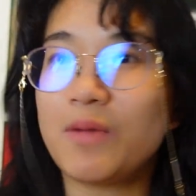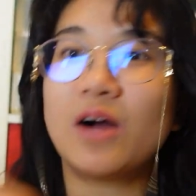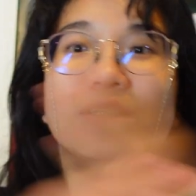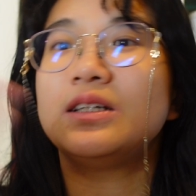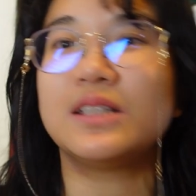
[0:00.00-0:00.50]

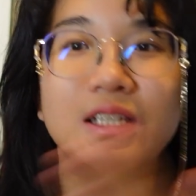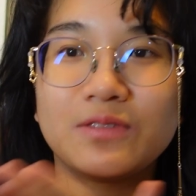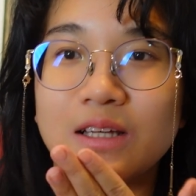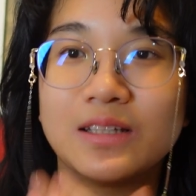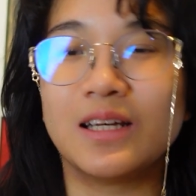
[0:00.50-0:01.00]
already
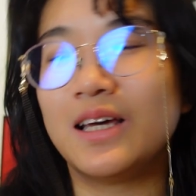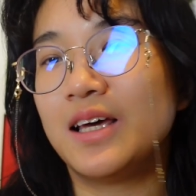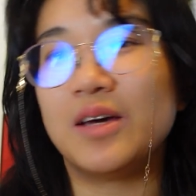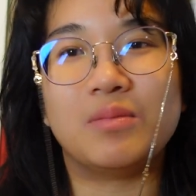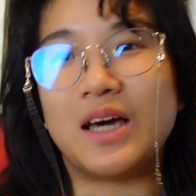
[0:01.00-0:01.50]
leaving.
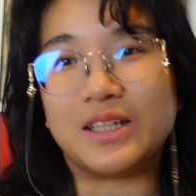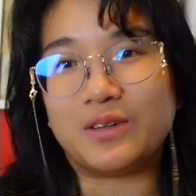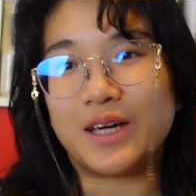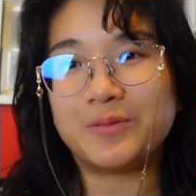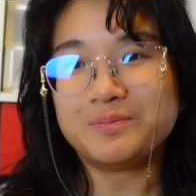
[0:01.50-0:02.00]
But
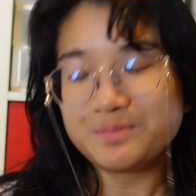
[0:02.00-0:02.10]
anyway.